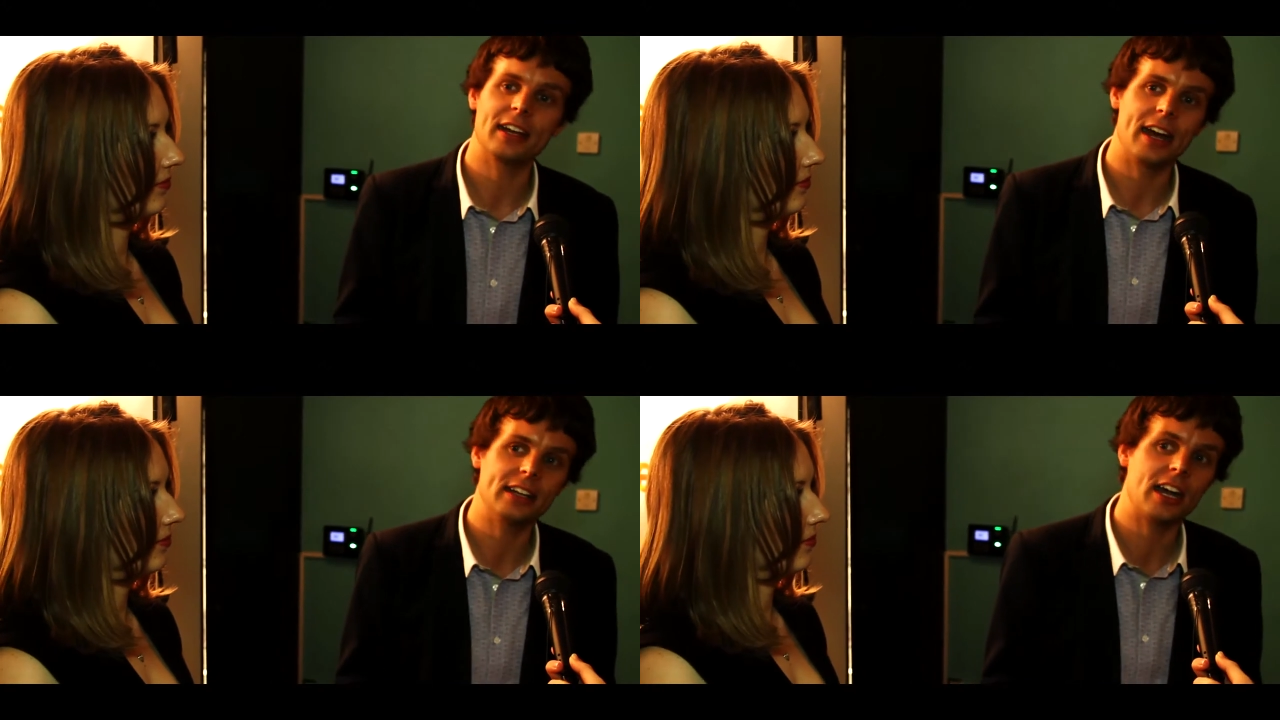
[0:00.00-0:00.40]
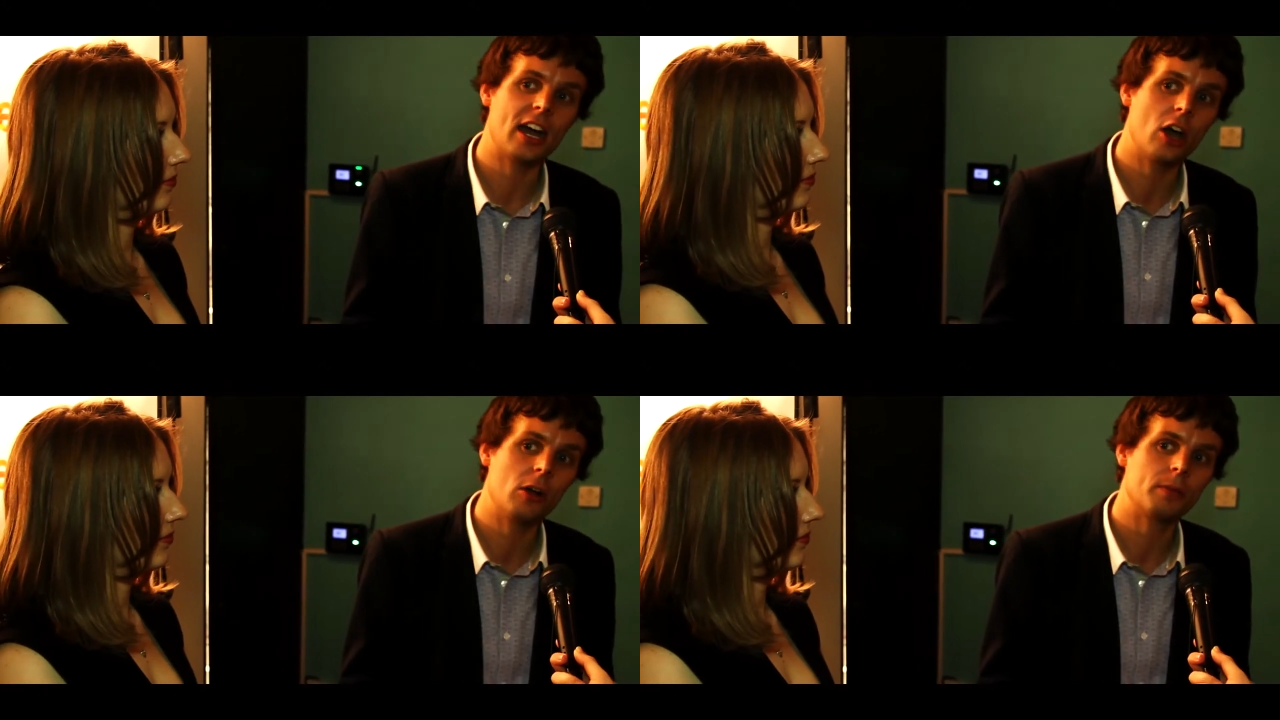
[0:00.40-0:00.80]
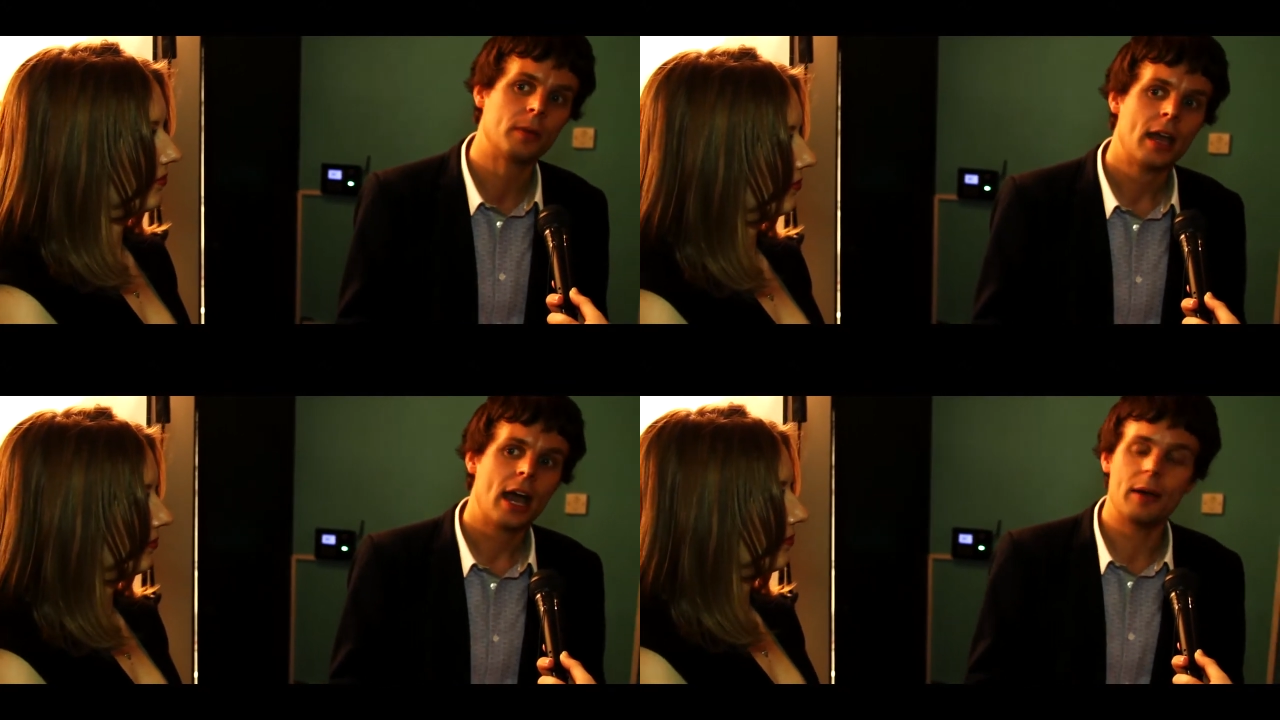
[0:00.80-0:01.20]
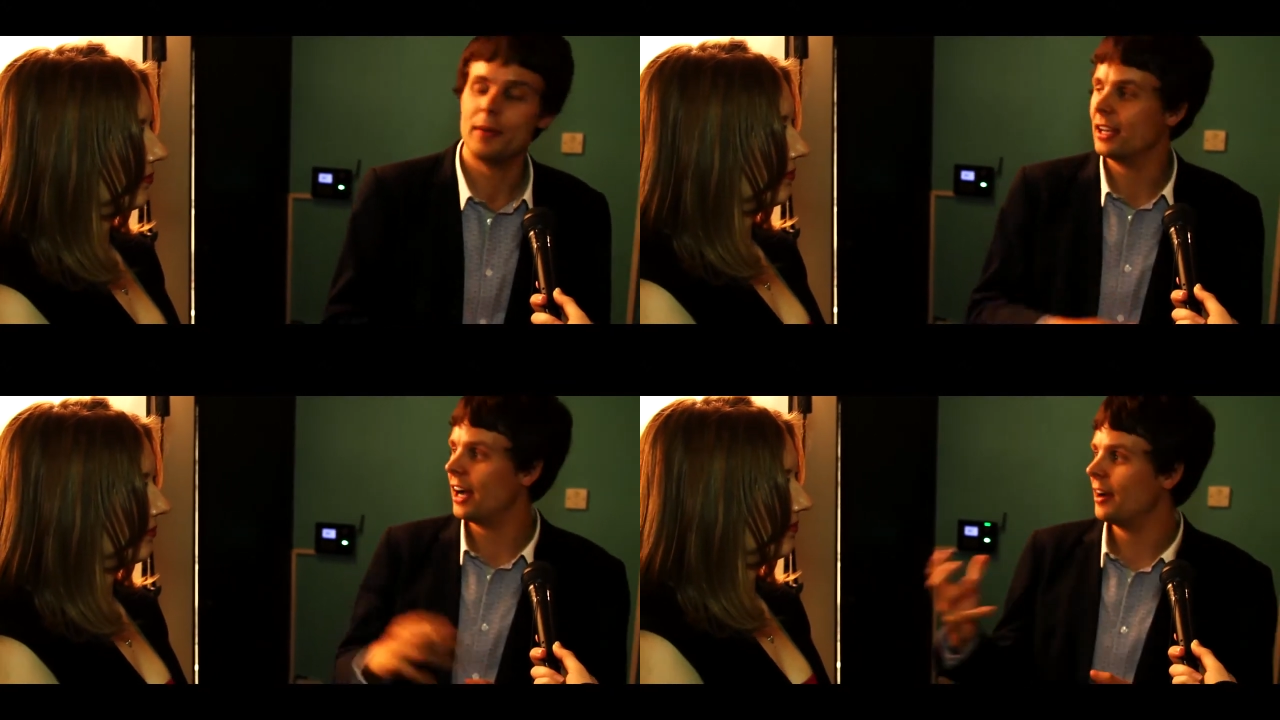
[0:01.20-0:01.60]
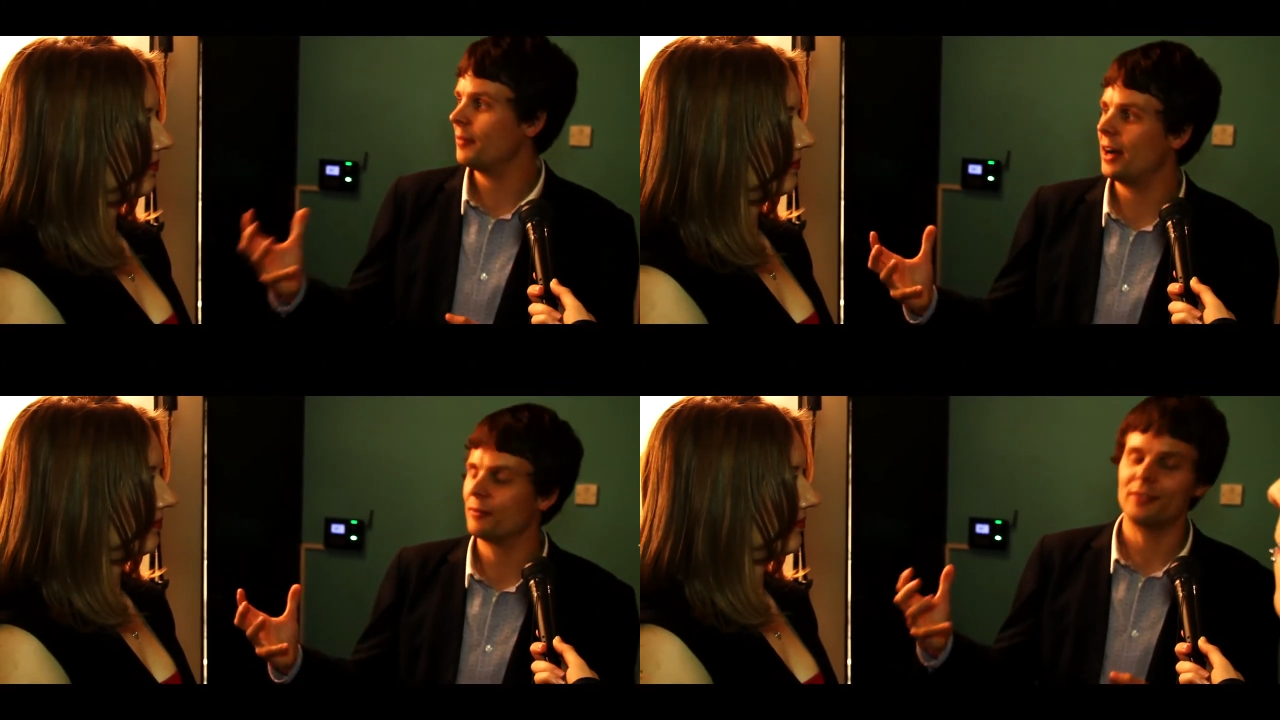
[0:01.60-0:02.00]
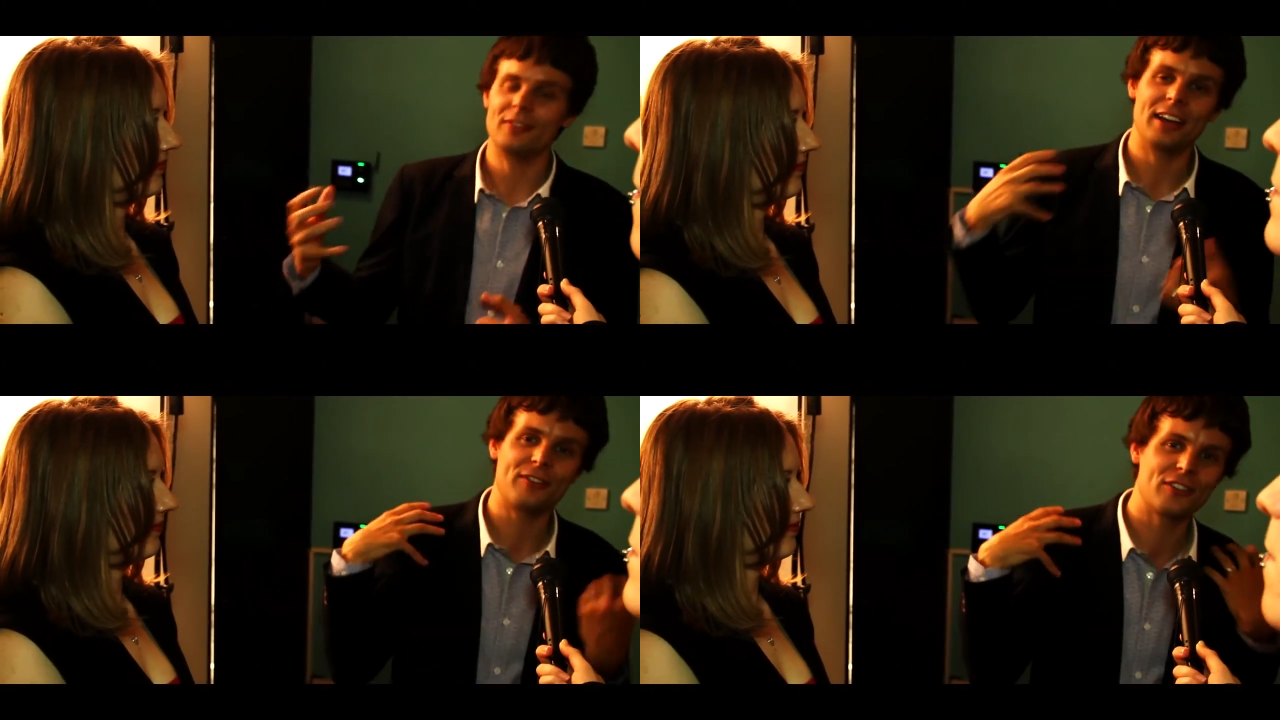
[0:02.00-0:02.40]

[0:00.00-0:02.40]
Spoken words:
And I hope, I mean, it